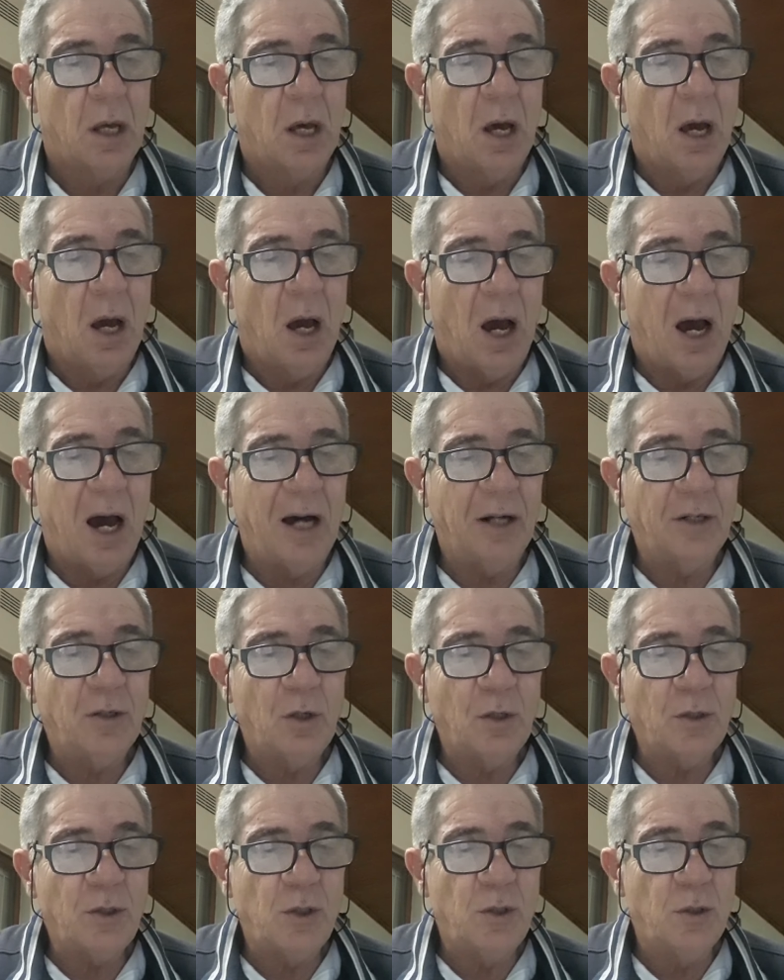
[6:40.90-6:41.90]
are
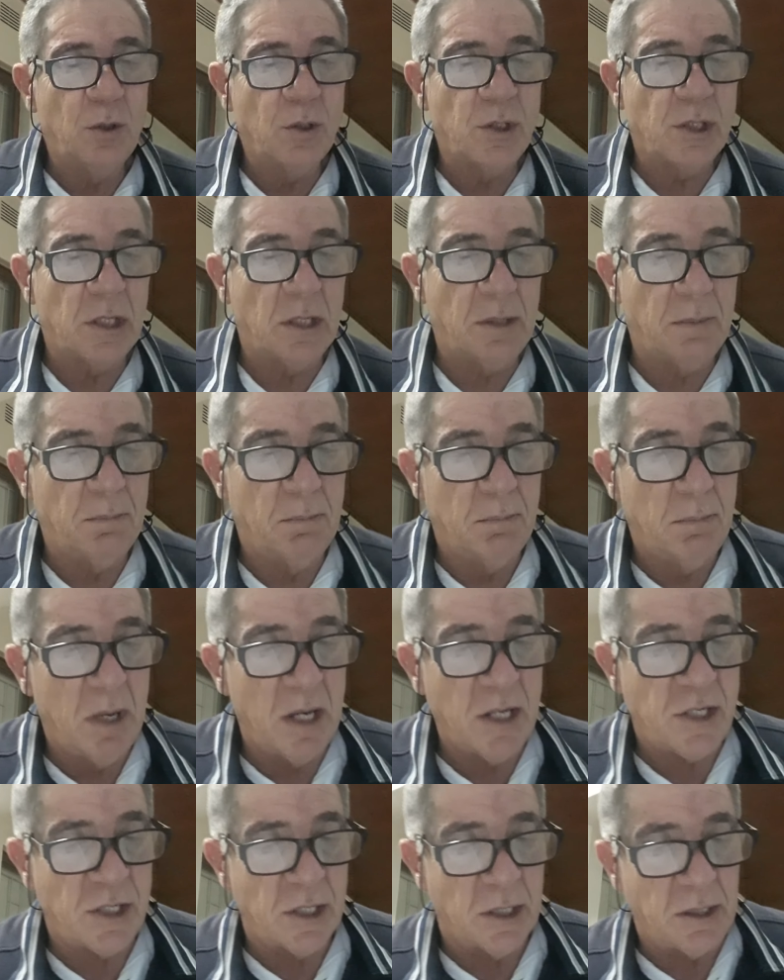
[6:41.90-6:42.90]
not usually
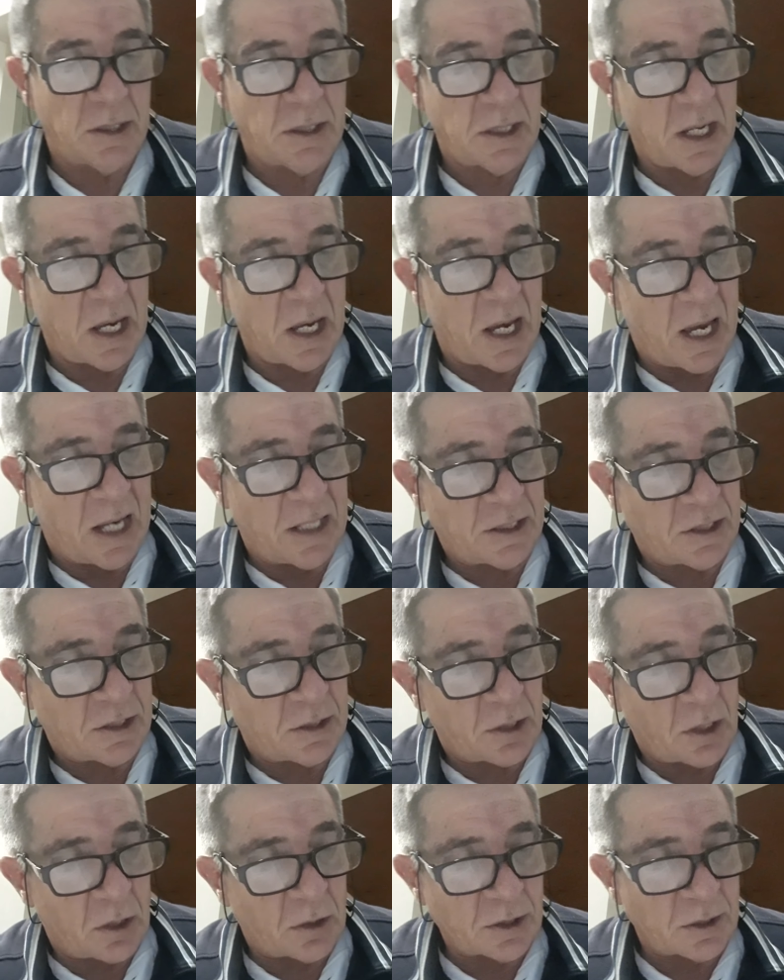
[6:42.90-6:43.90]
measured as
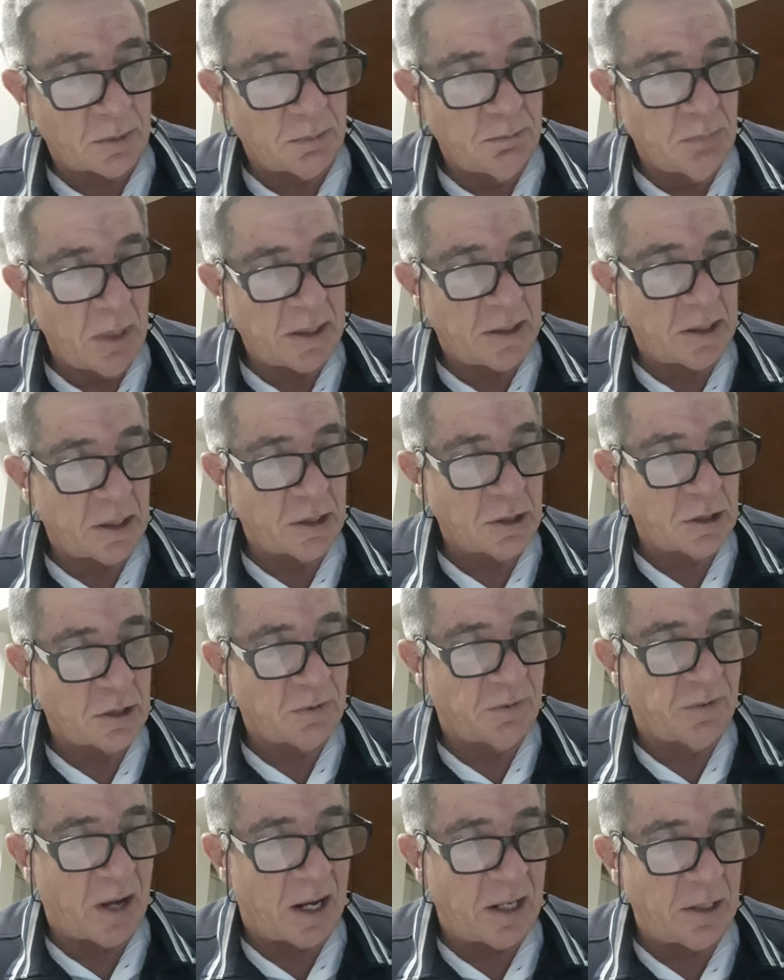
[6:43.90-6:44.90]
transmittance
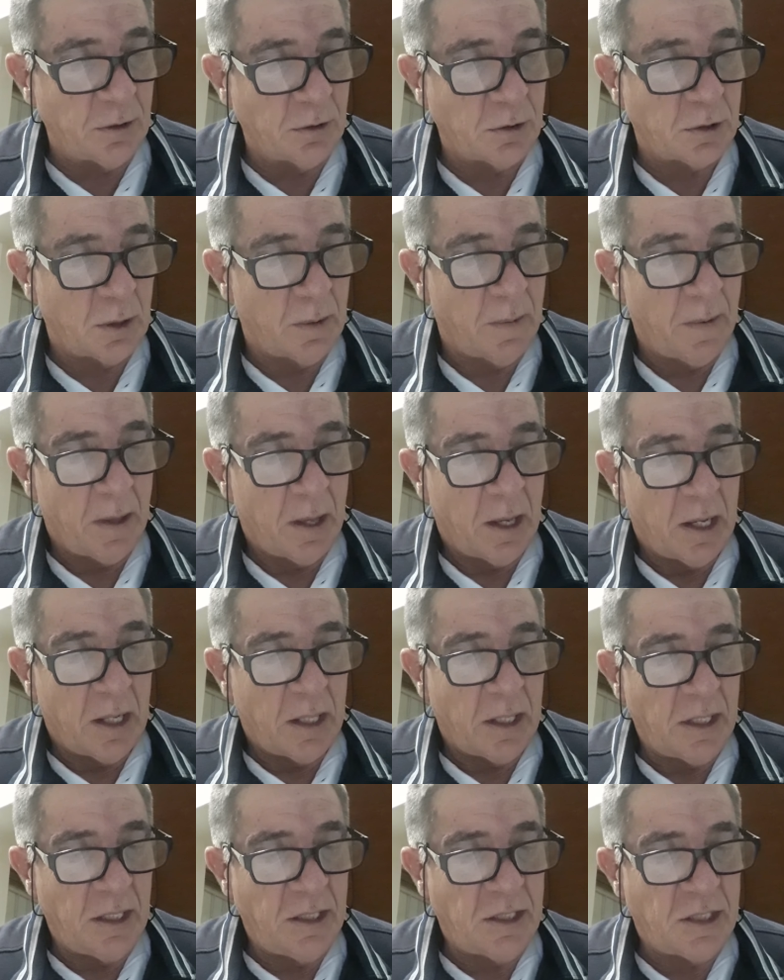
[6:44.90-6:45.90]
values.
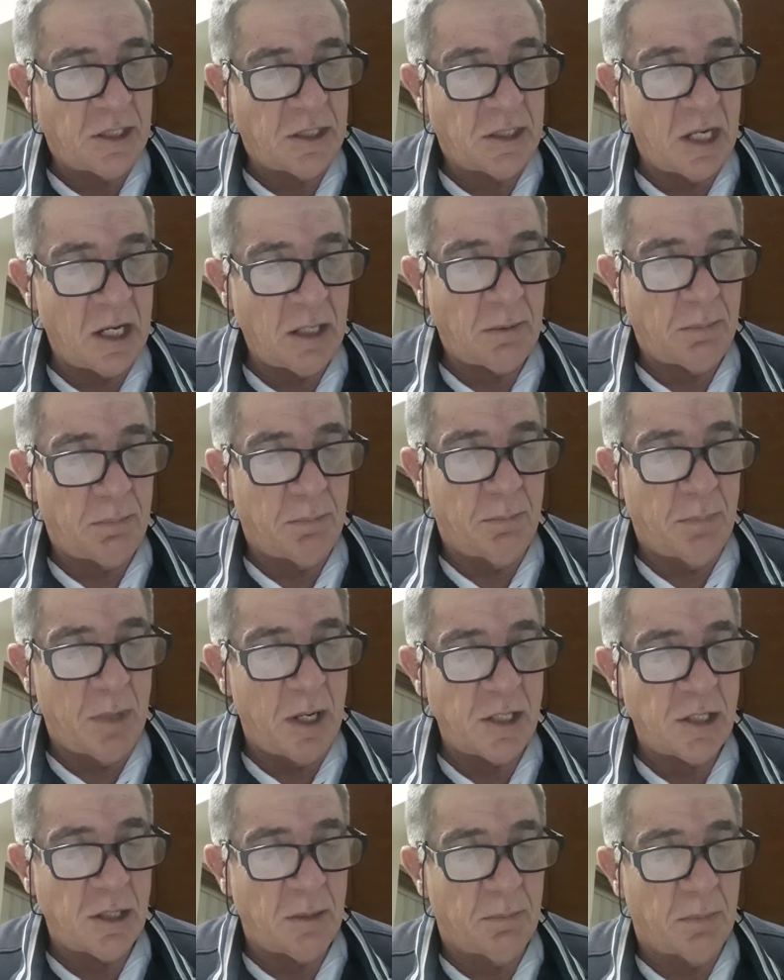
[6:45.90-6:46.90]
Instead,
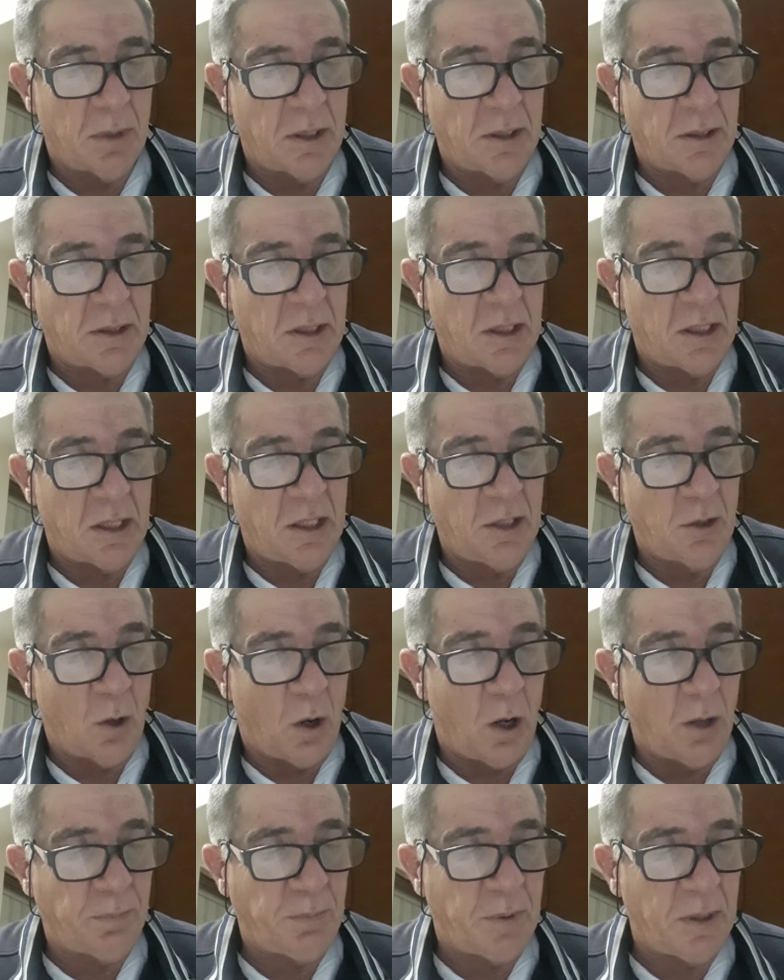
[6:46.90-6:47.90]
measurement in
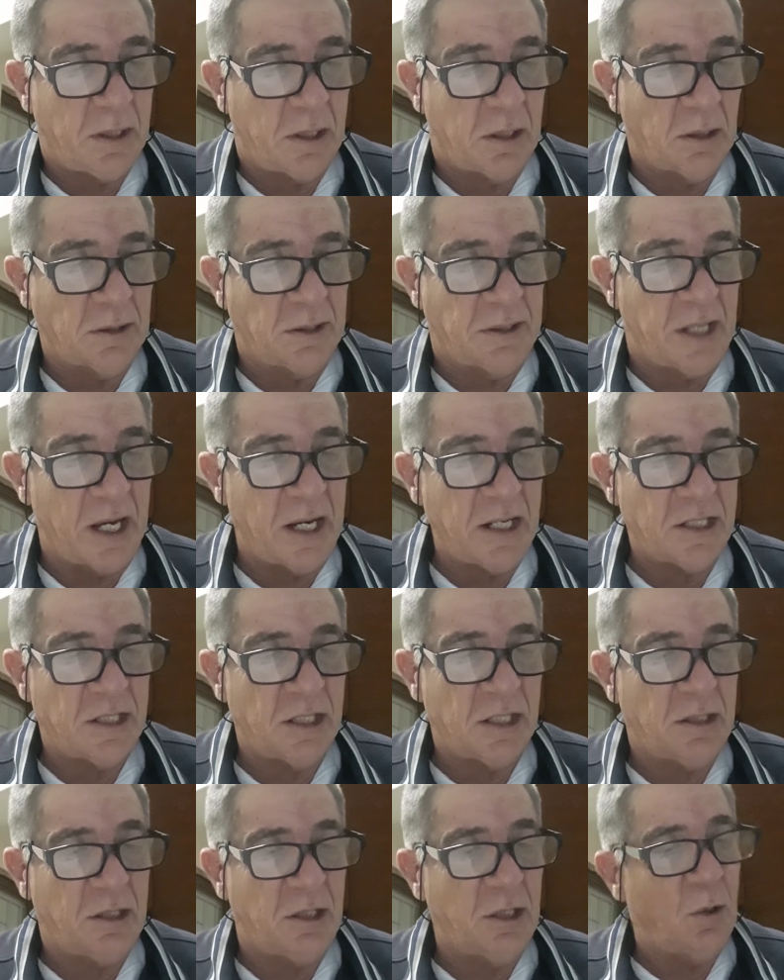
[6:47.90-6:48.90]
optical
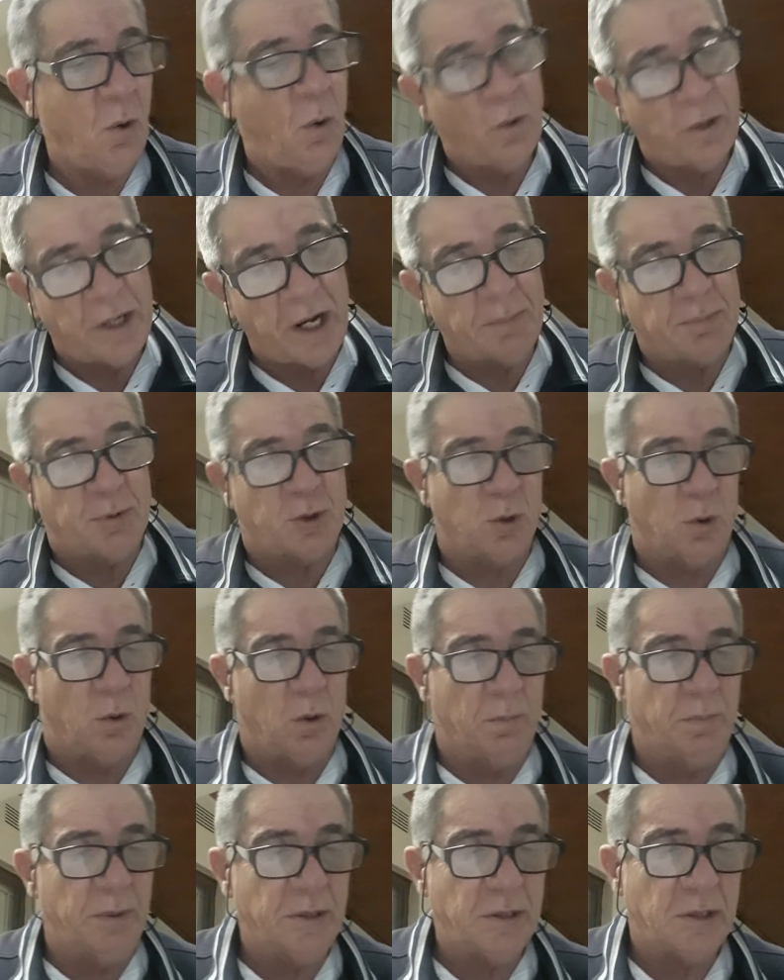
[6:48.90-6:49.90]
density or
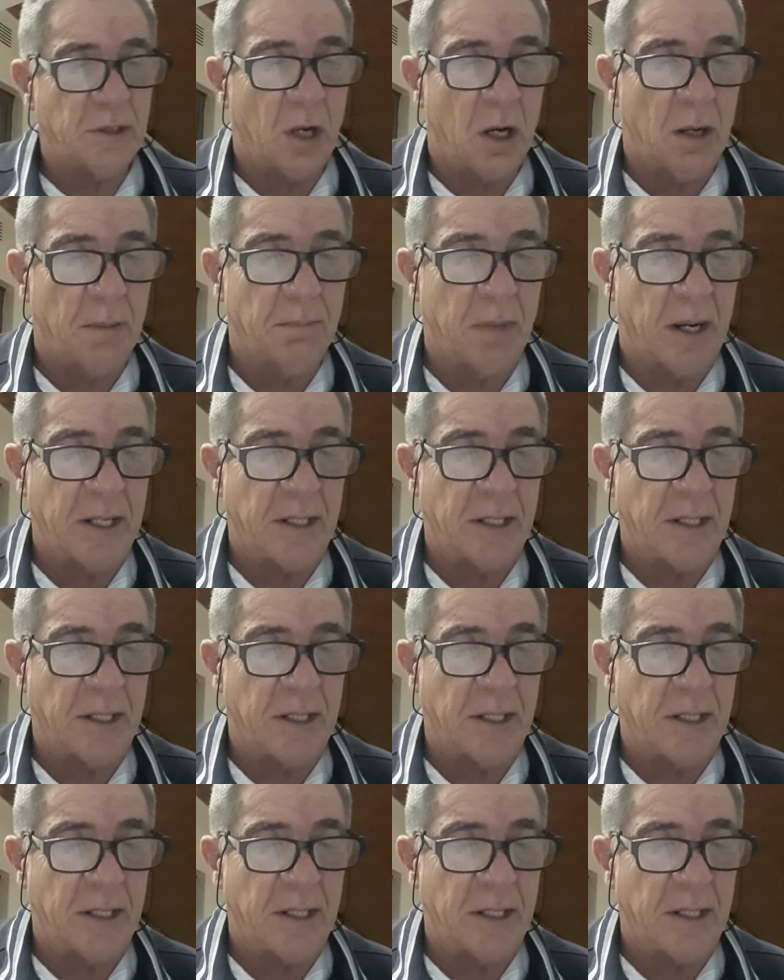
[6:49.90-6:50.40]
absorbance are made.